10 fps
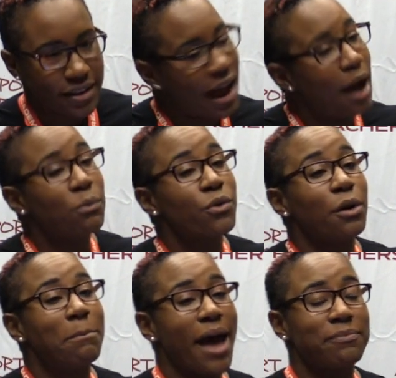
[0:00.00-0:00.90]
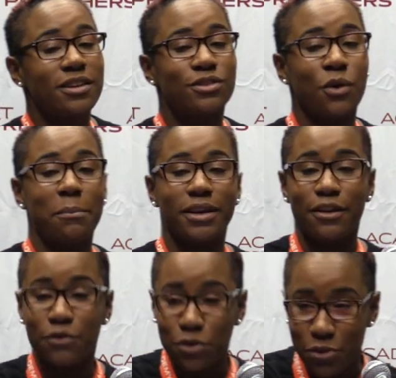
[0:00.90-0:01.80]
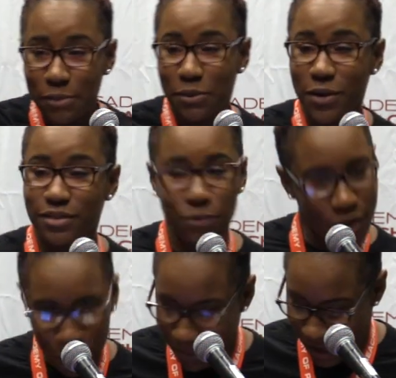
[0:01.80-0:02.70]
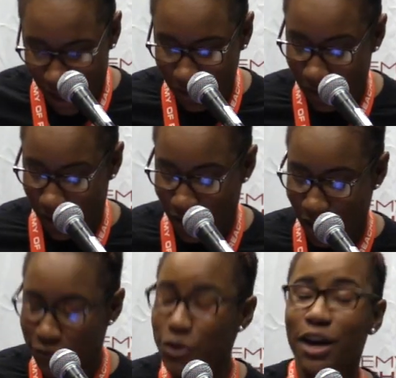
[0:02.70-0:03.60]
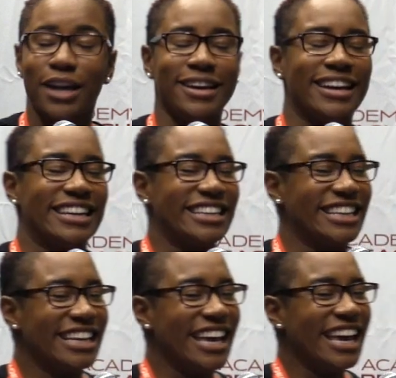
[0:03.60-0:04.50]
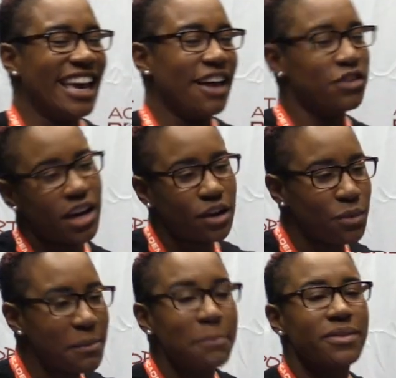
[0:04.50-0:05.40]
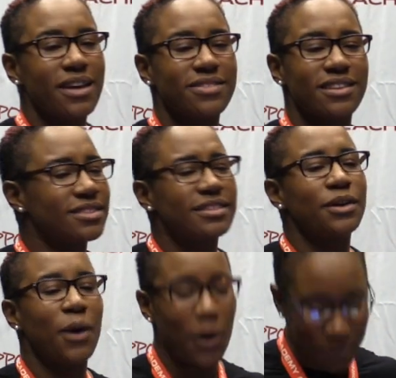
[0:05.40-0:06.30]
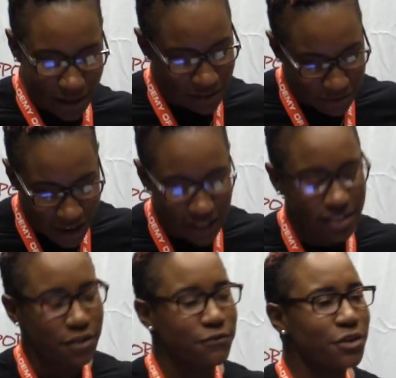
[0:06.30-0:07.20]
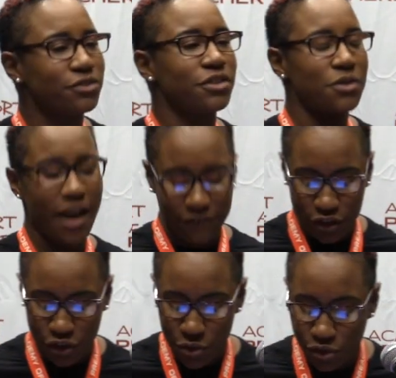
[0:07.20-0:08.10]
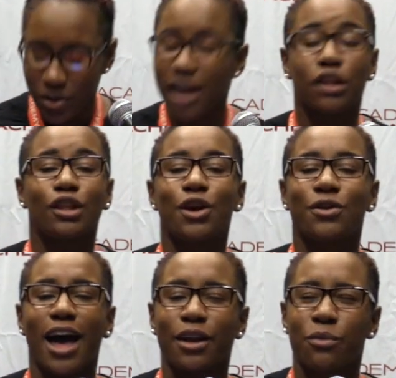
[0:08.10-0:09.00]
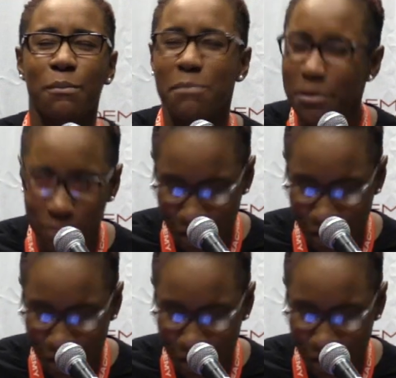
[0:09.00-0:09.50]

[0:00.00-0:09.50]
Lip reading: Now, I'm real Baptist, so I'm going to give you 3 points and we're going to be out of here. If you're going to remember that there's still hope in the valley, the first thing you have to do is you got to learn how to remember